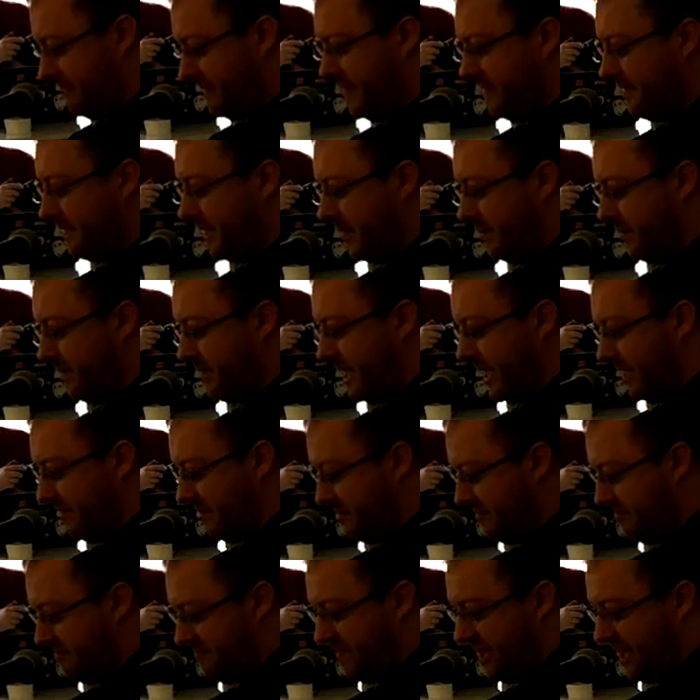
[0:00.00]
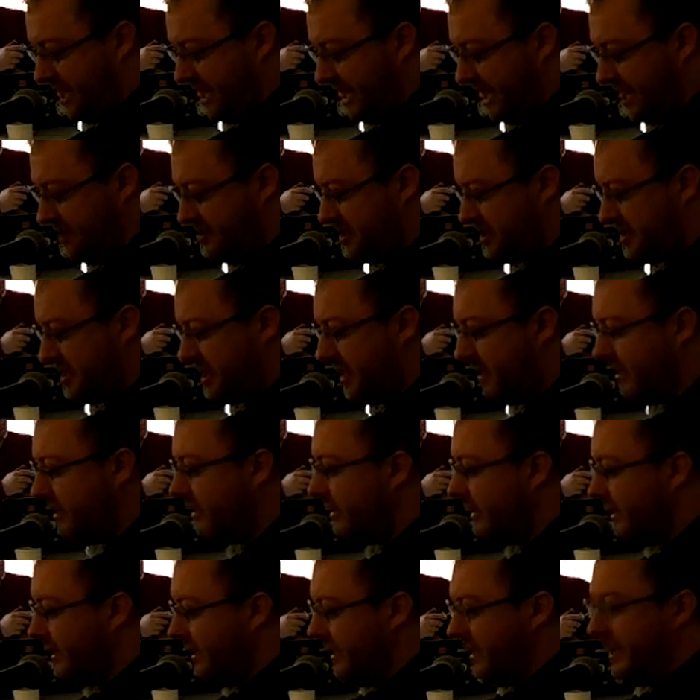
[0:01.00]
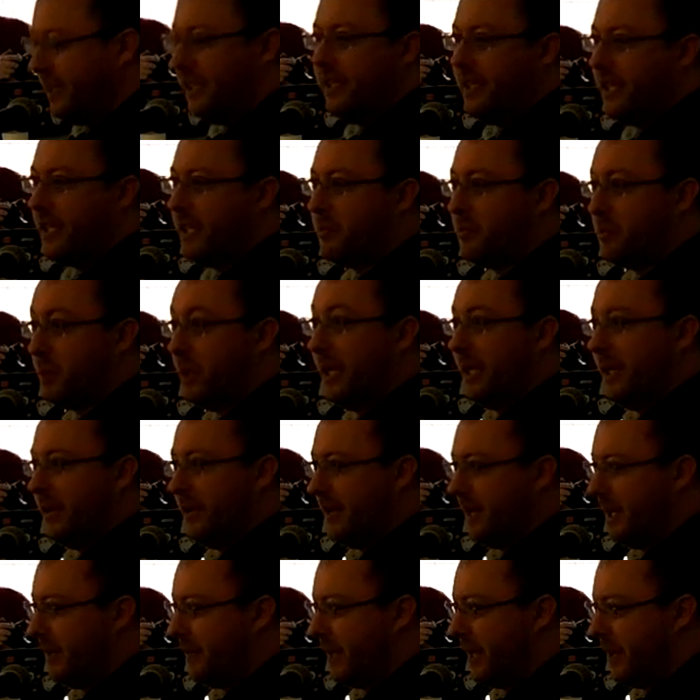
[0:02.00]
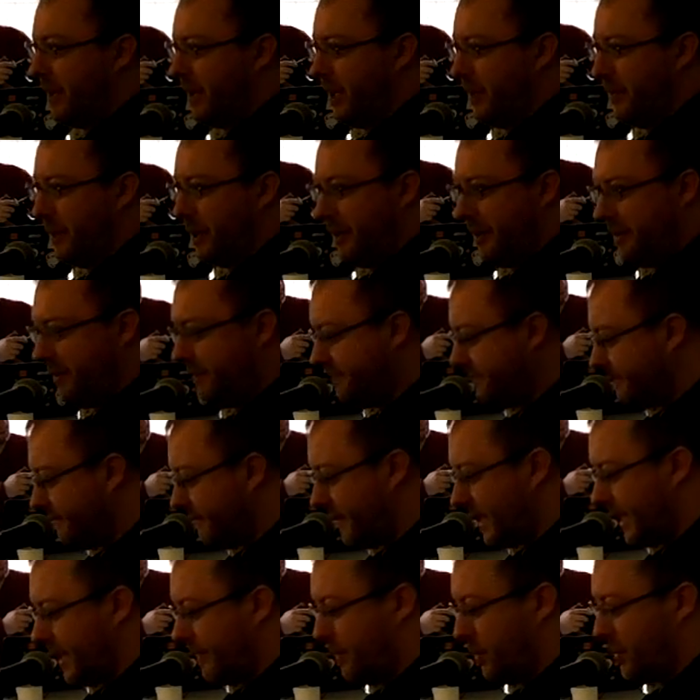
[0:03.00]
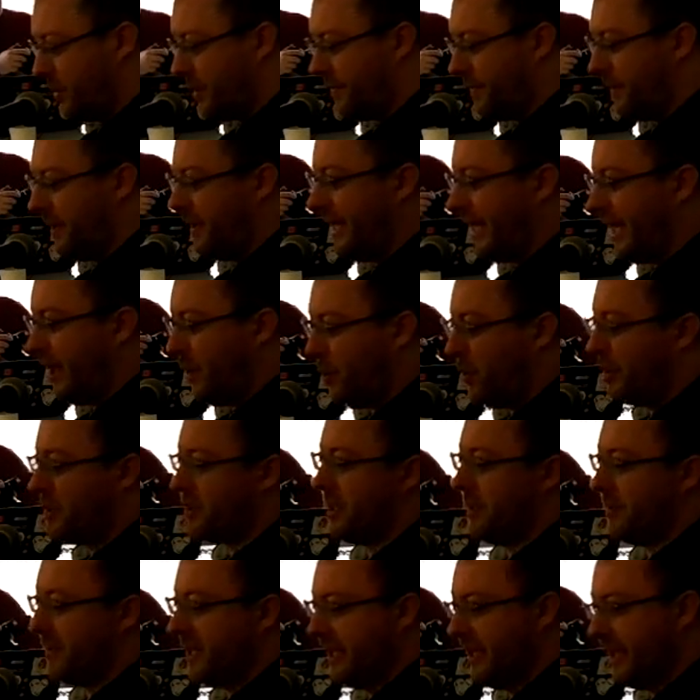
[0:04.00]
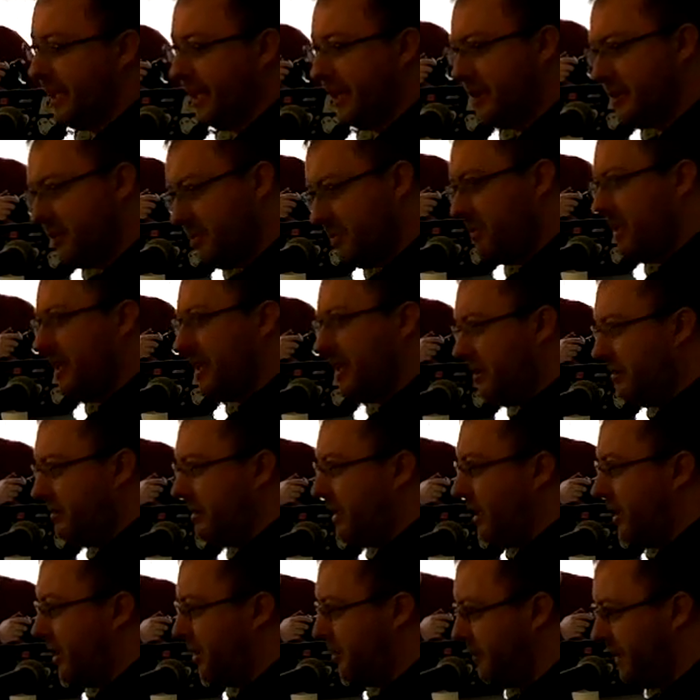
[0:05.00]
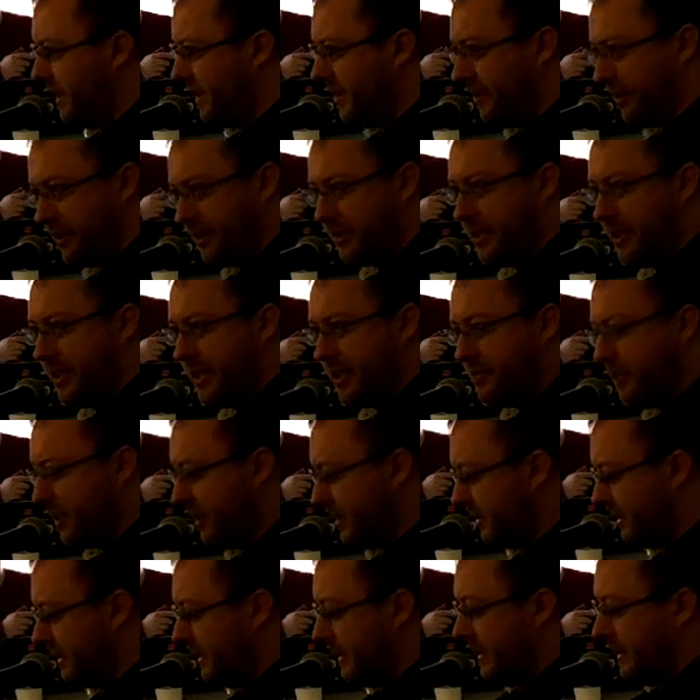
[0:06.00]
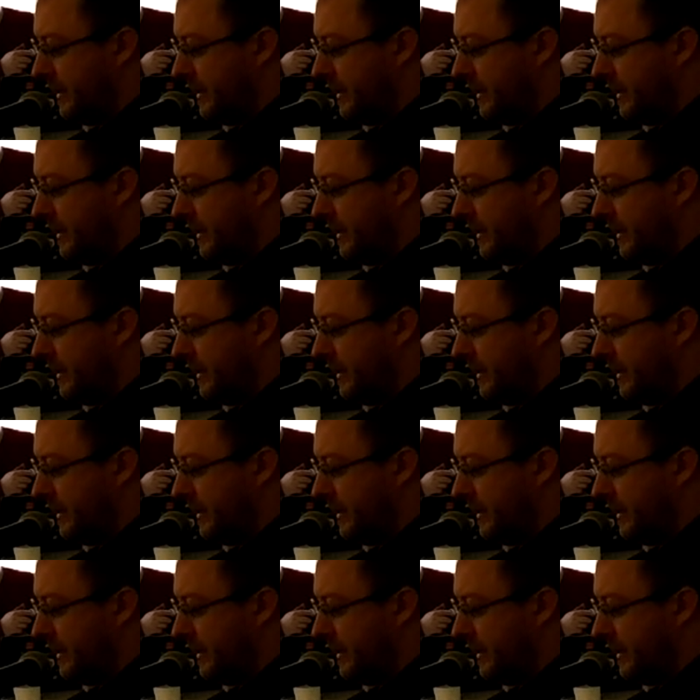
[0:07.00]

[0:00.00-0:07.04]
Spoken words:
leaflet. Sounds vaguely interesting. Another brilliant thing about IPython, if you want to find out what something does, we could go and read the docs at this point,